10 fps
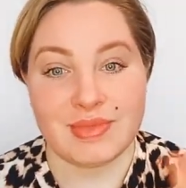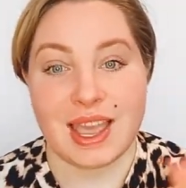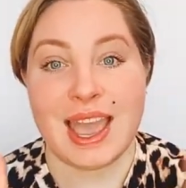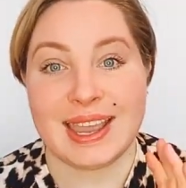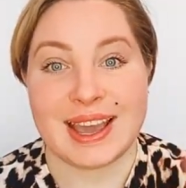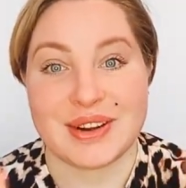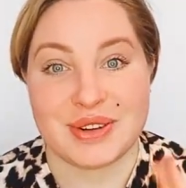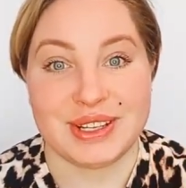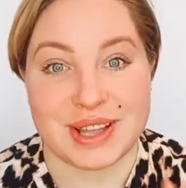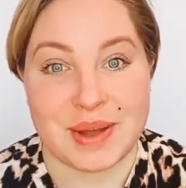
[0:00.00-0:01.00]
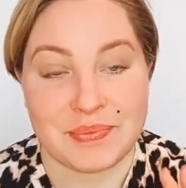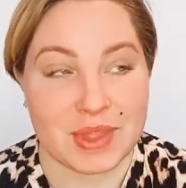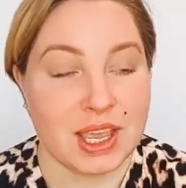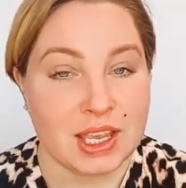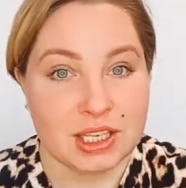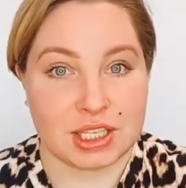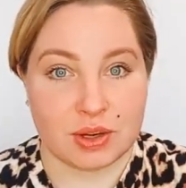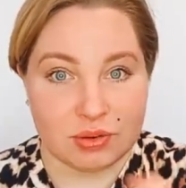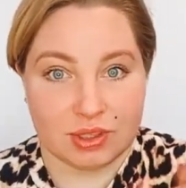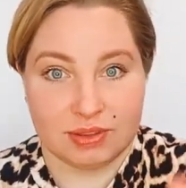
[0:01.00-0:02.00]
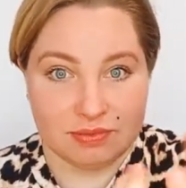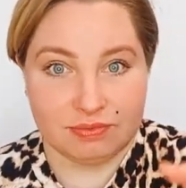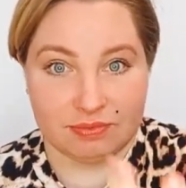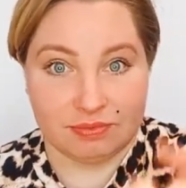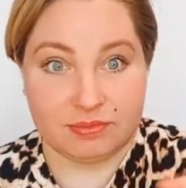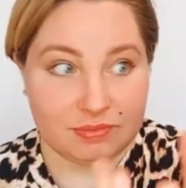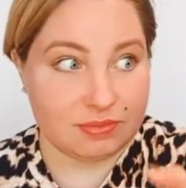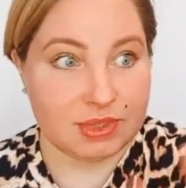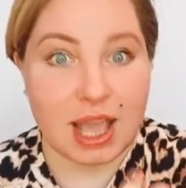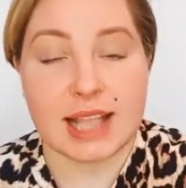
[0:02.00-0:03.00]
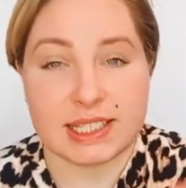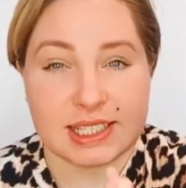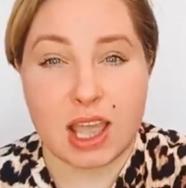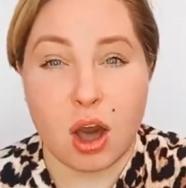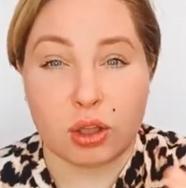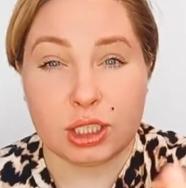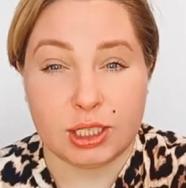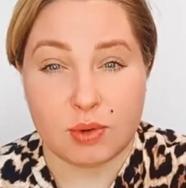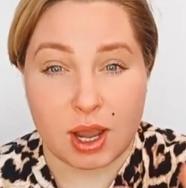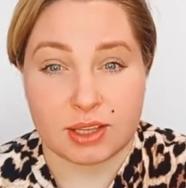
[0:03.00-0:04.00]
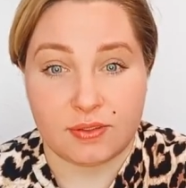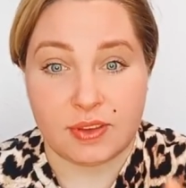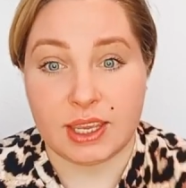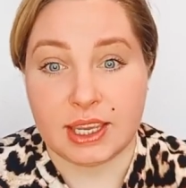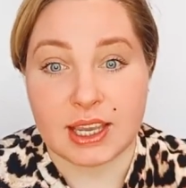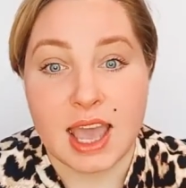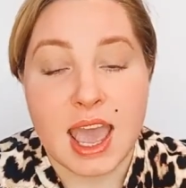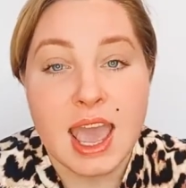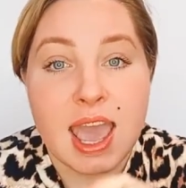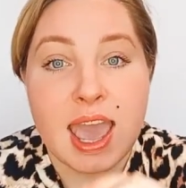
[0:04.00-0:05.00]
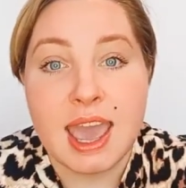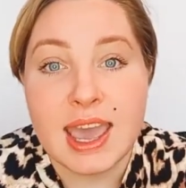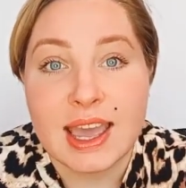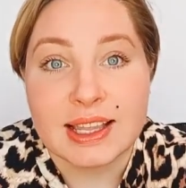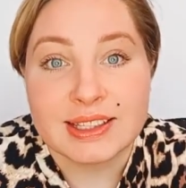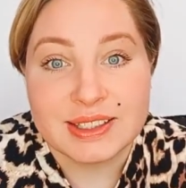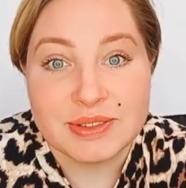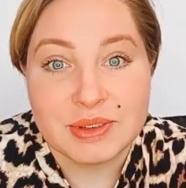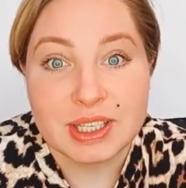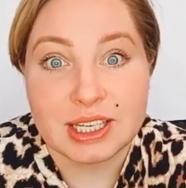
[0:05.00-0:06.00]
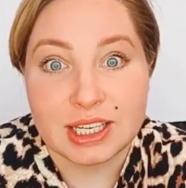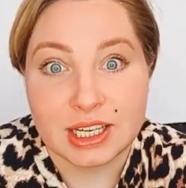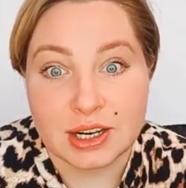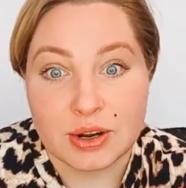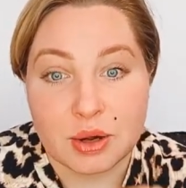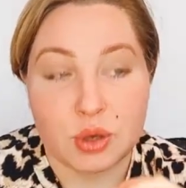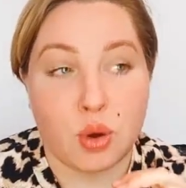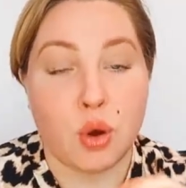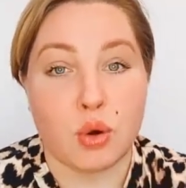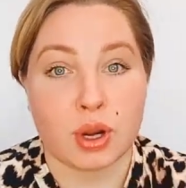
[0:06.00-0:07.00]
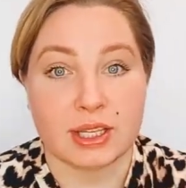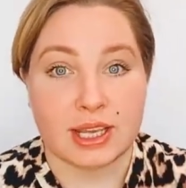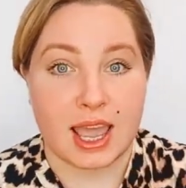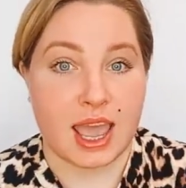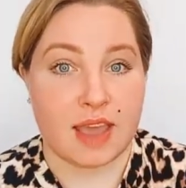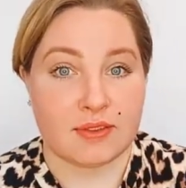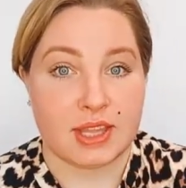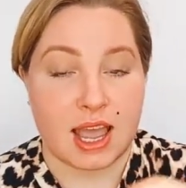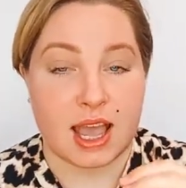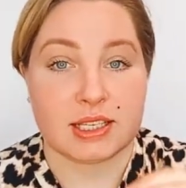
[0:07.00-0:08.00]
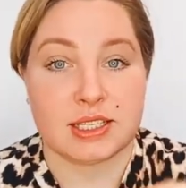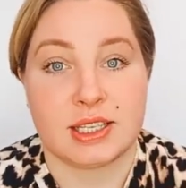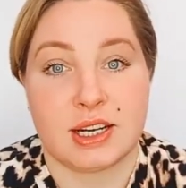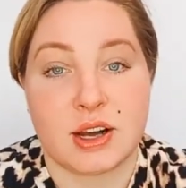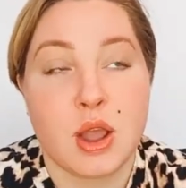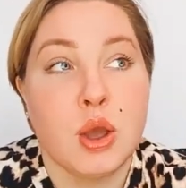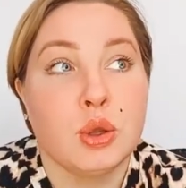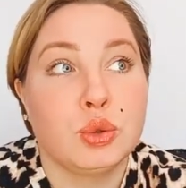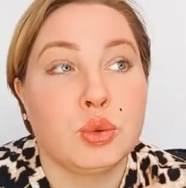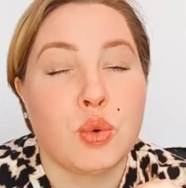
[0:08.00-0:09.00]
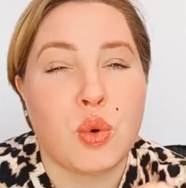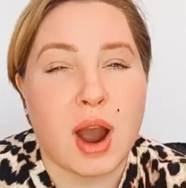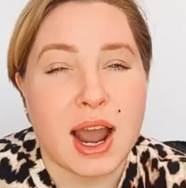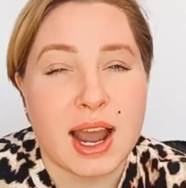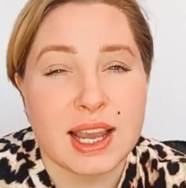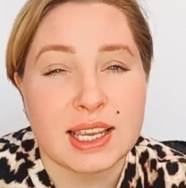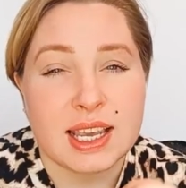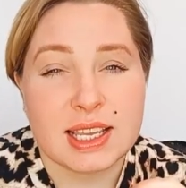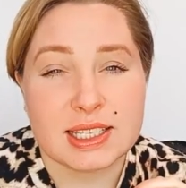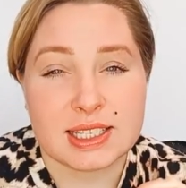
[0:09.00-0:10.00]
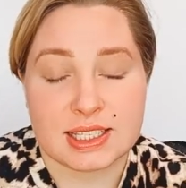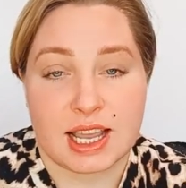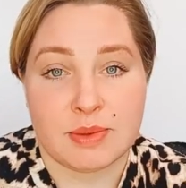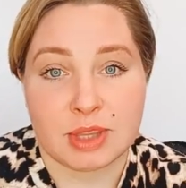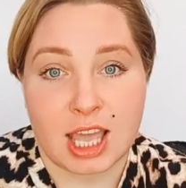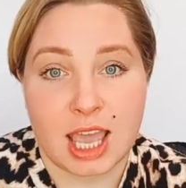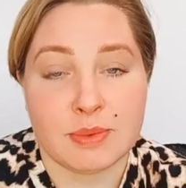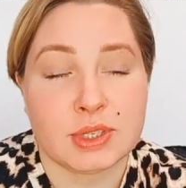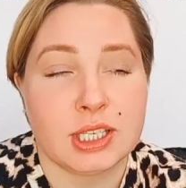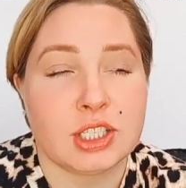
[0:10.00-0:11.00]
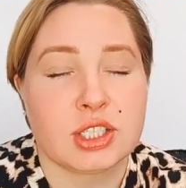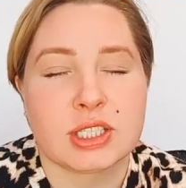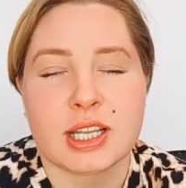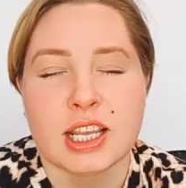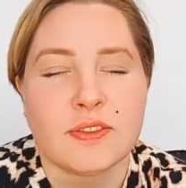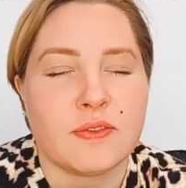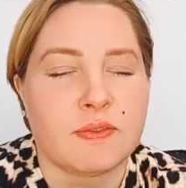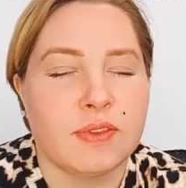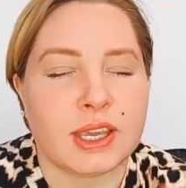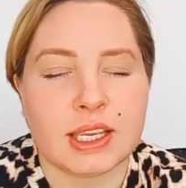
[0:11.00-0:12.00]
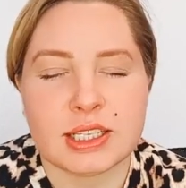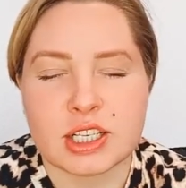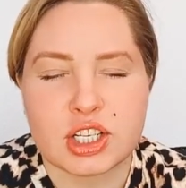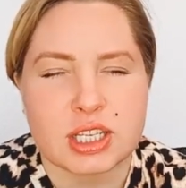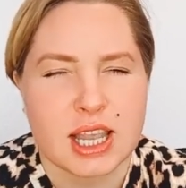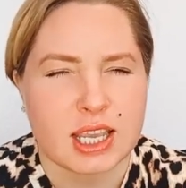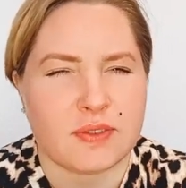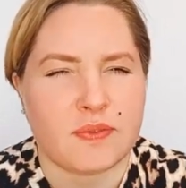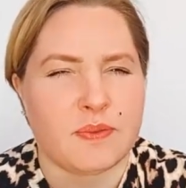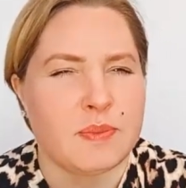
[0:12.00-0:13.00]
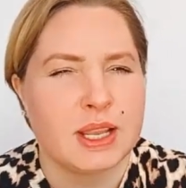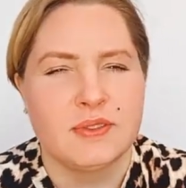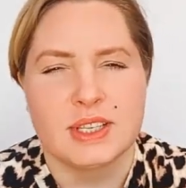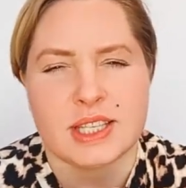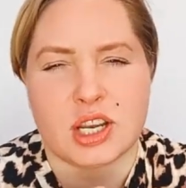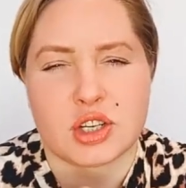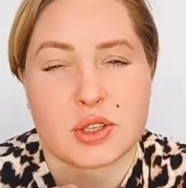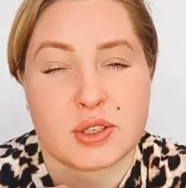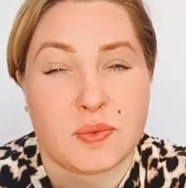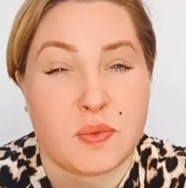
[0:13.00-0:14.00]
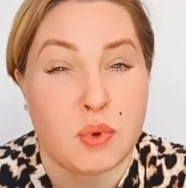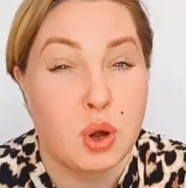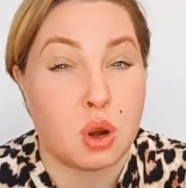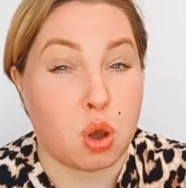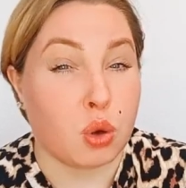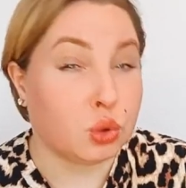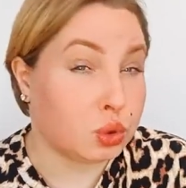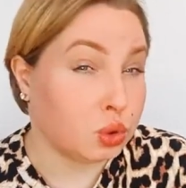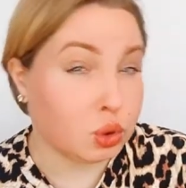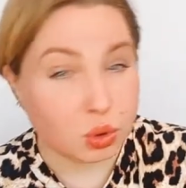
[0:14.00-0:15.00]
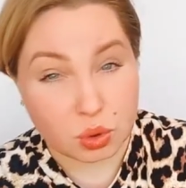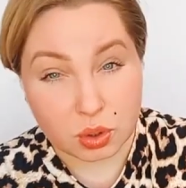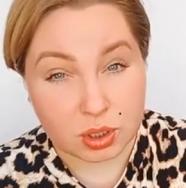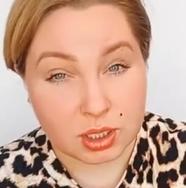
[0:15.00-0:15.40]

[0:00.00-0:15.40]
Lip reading: Hey, Carolina. So that's the only one thing. And here you already have the answer to why sometimes it just like things, just like manifestations flow to you.